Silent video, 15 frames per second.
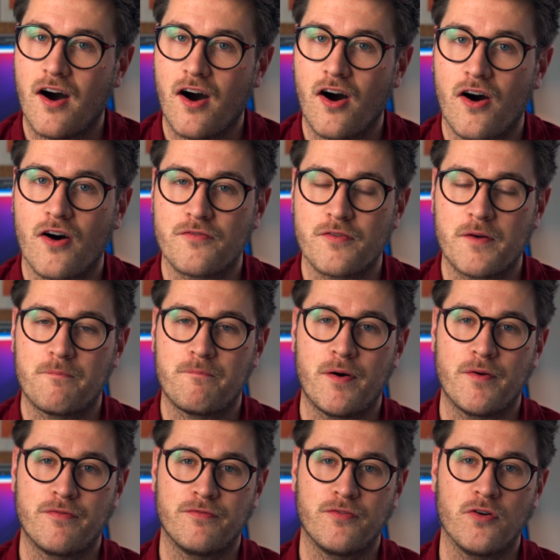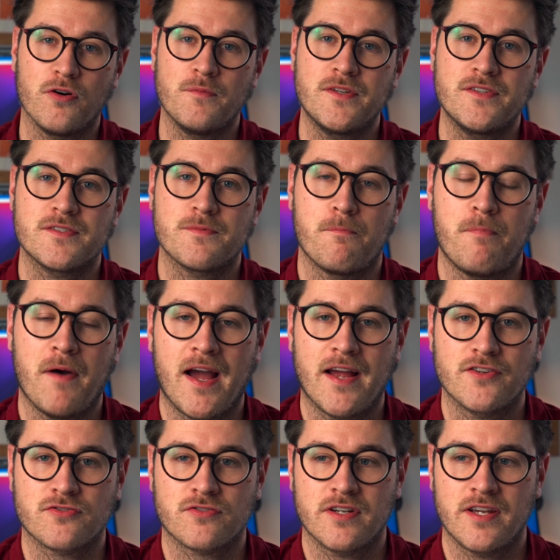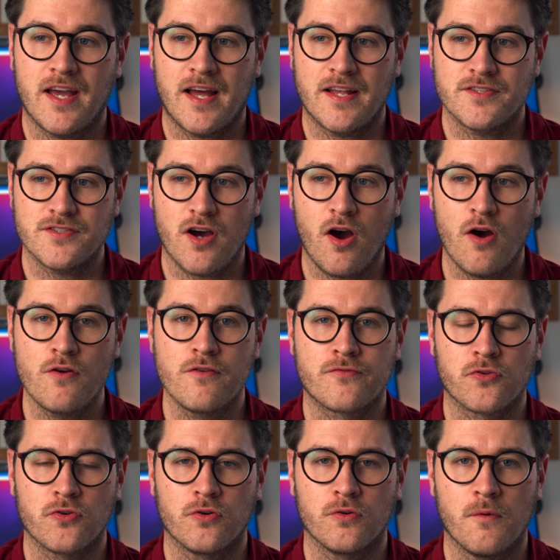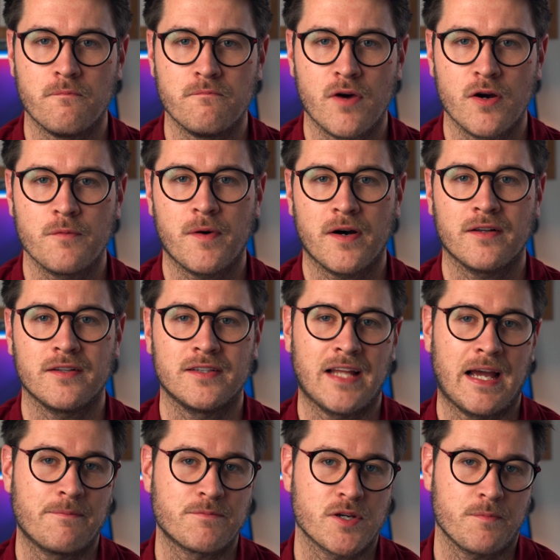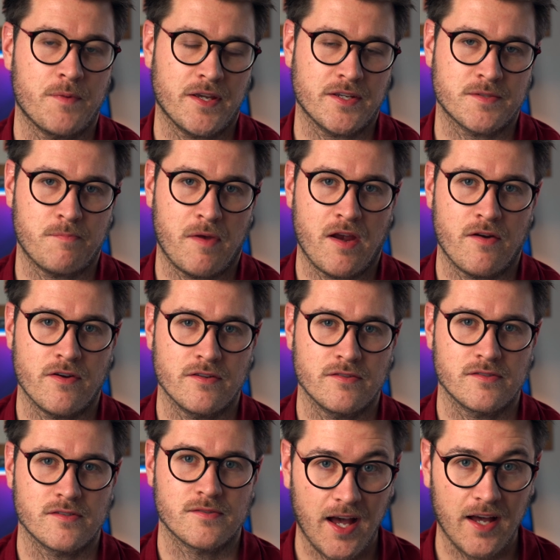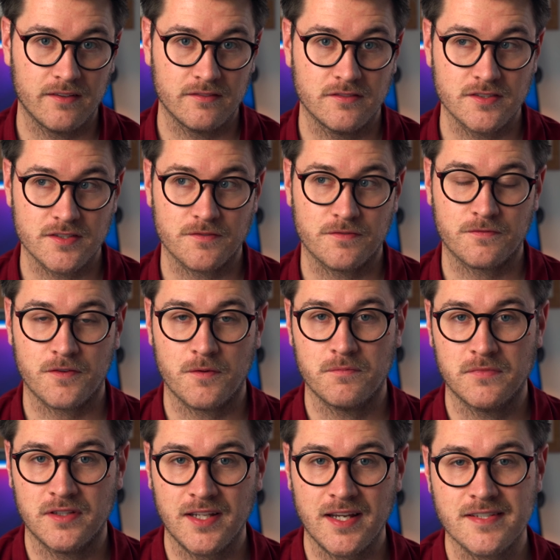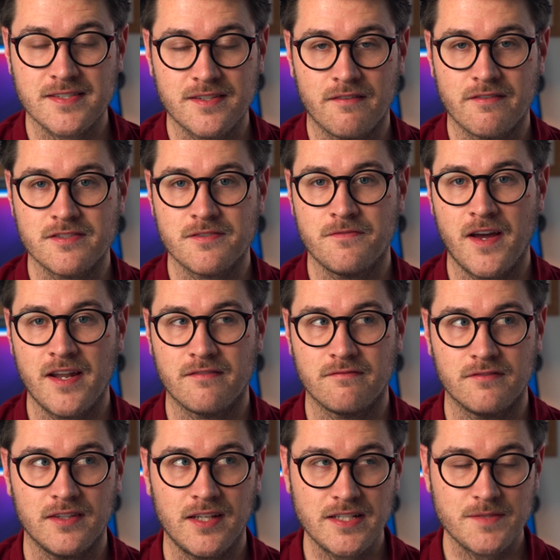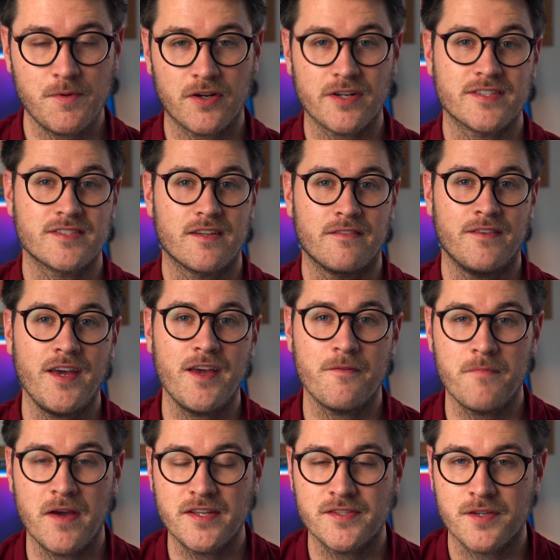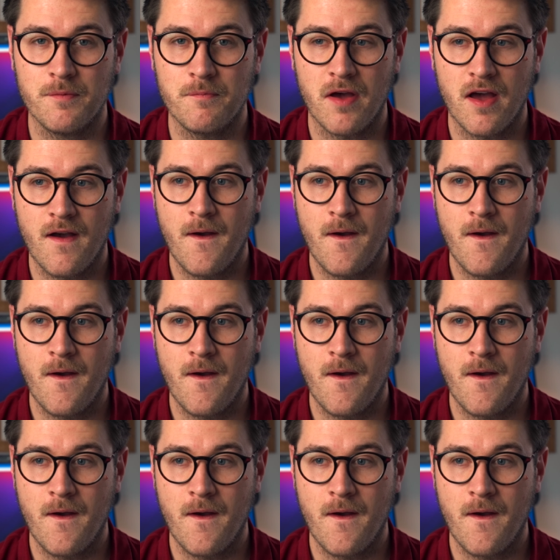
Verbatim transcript: of performance, battery, and overall mobile laptop experience. And from last night's event, let's be honest, they have made some